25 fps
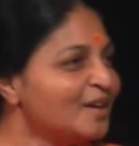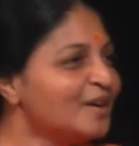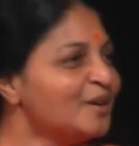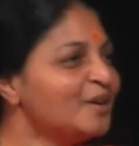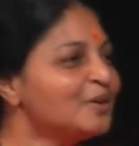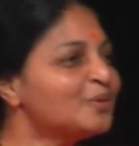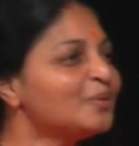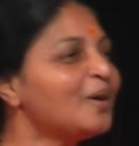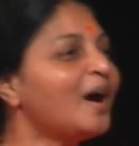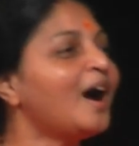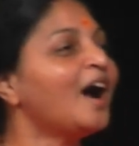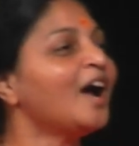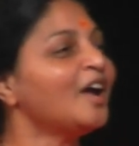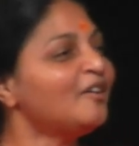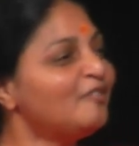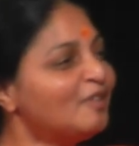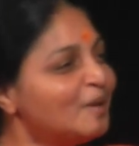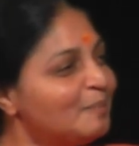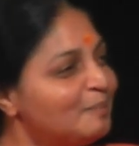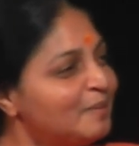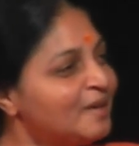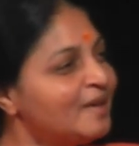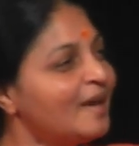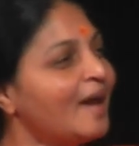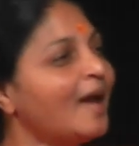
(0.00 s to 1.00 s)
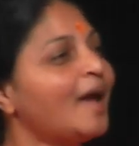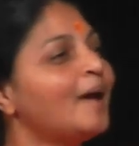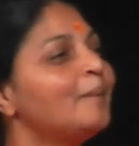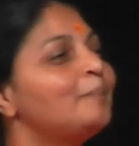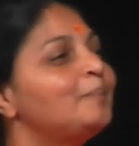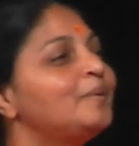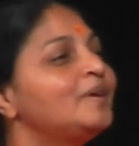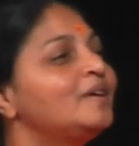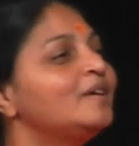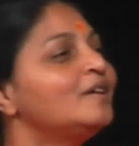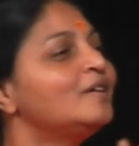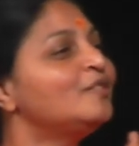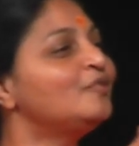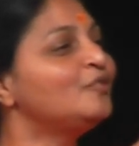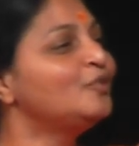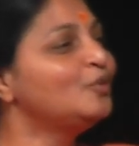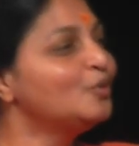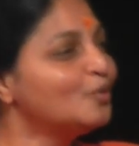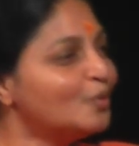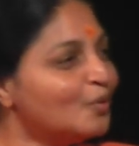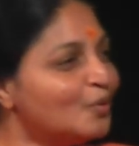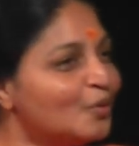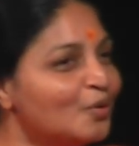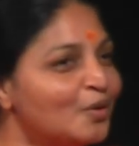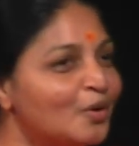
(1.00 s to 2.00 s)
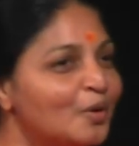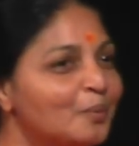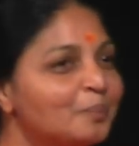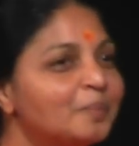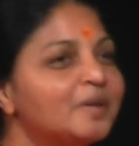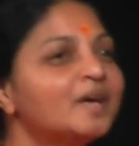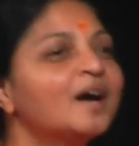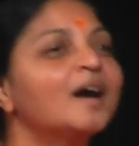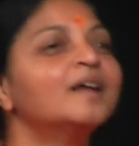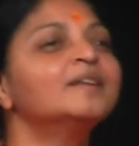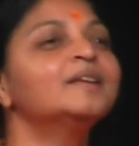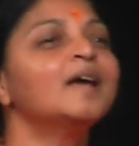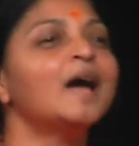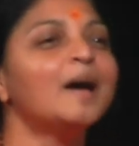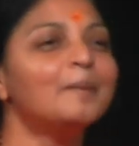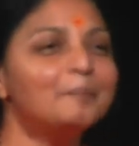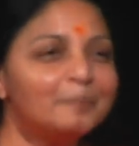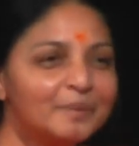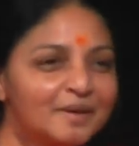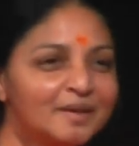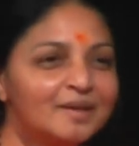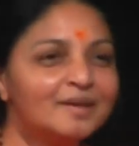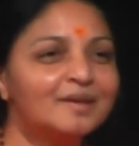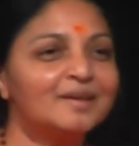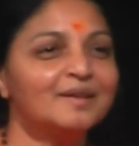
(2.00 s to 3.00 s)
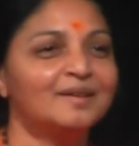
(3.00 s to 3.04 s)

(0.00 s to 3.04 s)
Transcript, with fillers: So I will be happy if you be unhappy